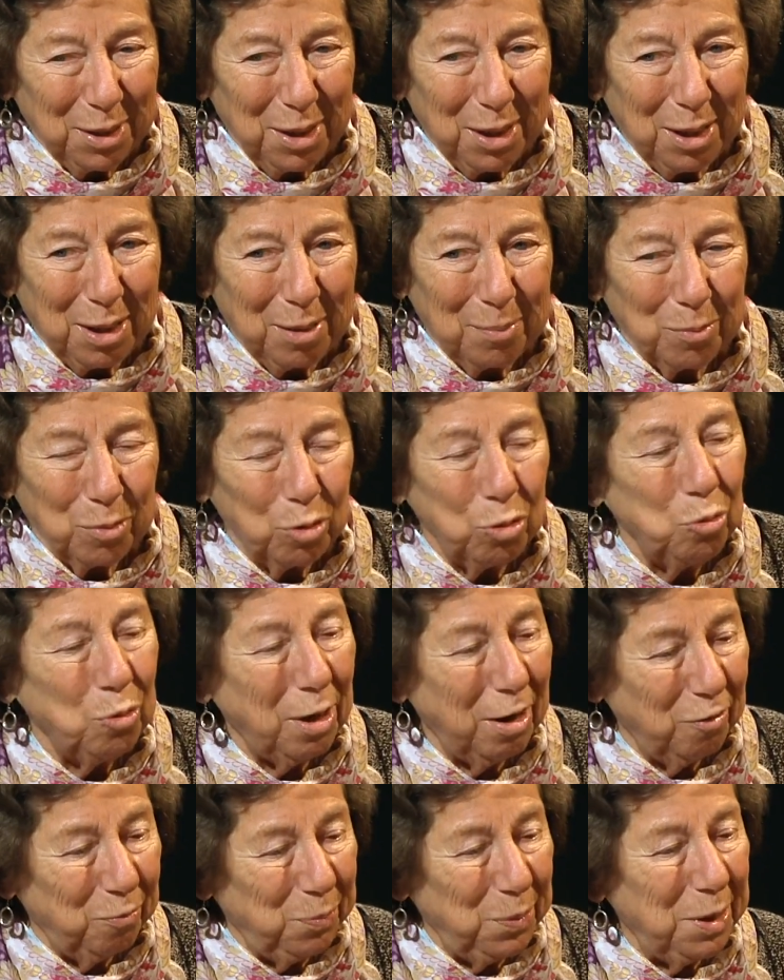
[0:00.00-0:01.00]
um, who
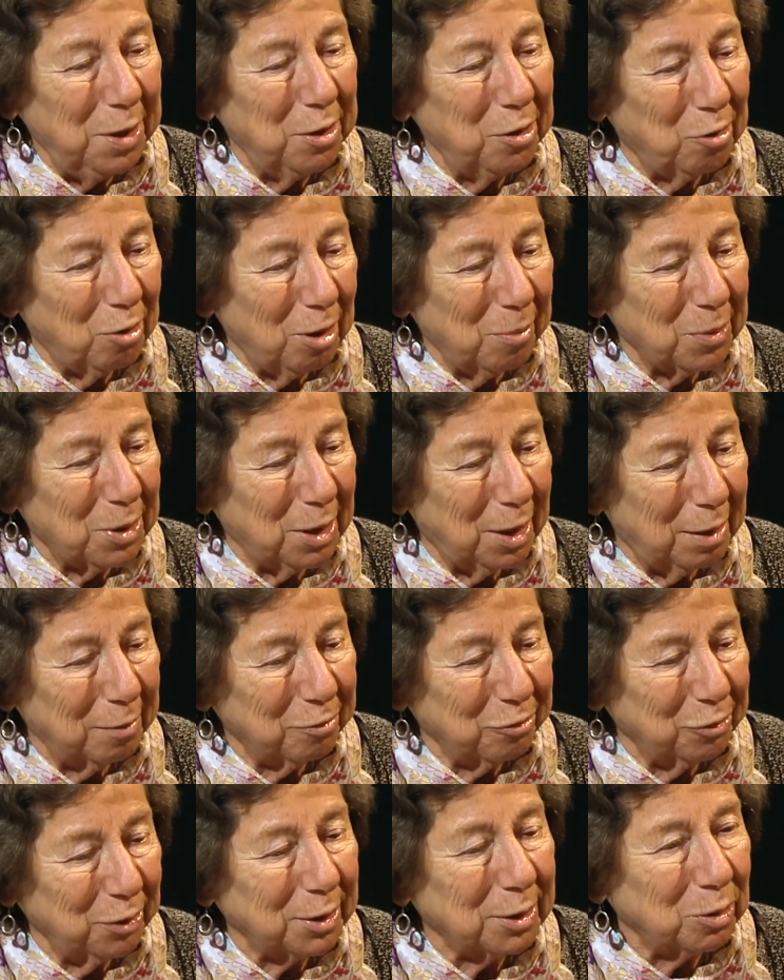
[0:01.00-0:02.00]
have been in armed
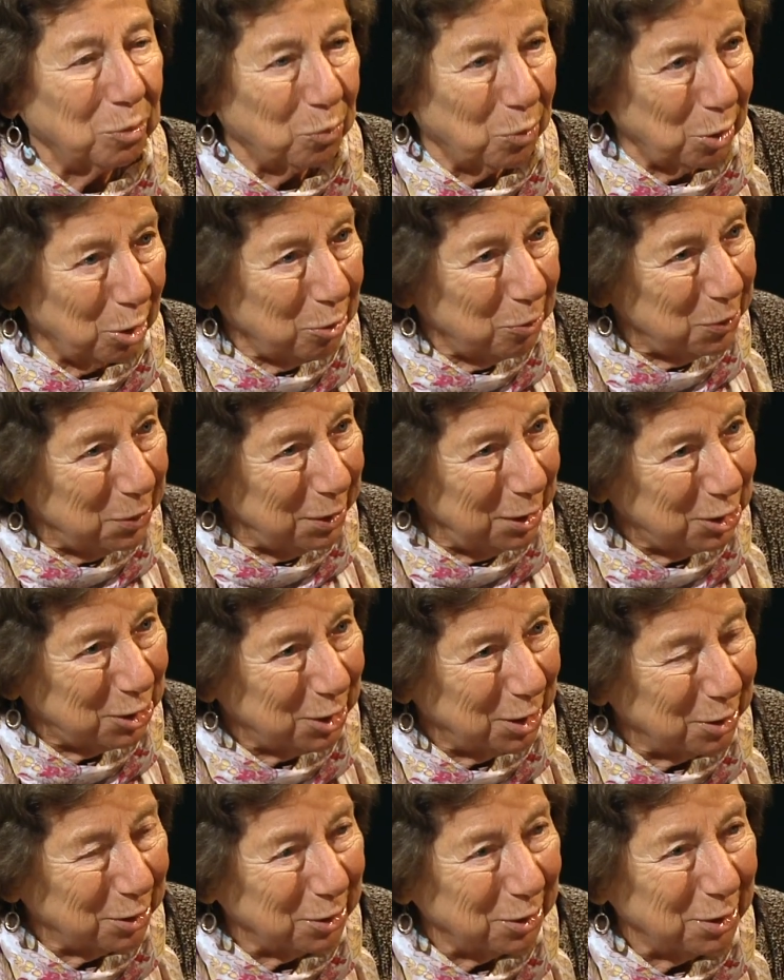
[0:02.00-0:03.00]
conflict to work with each
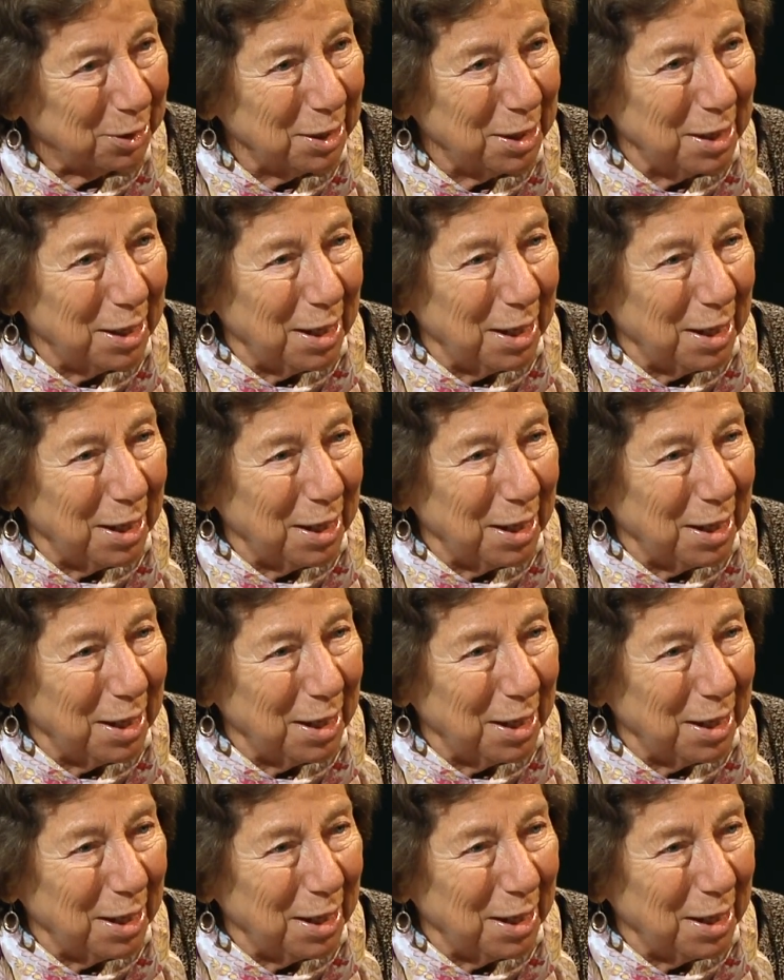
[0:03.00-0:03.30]
other.